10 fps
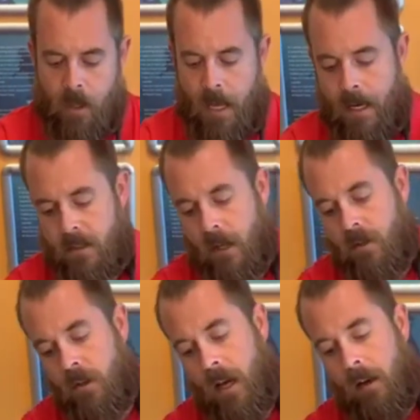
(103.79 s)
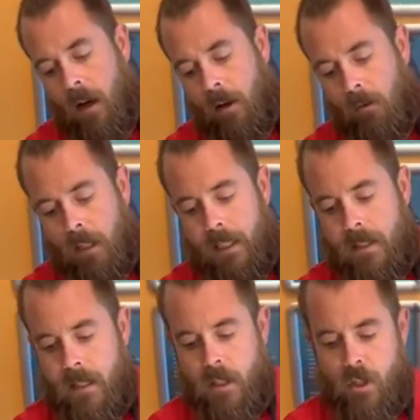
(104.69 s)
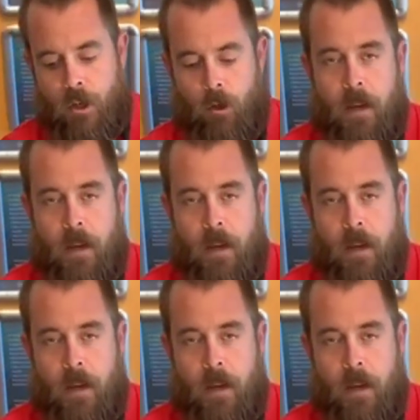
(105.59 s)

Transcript: And as I do that, I release the internal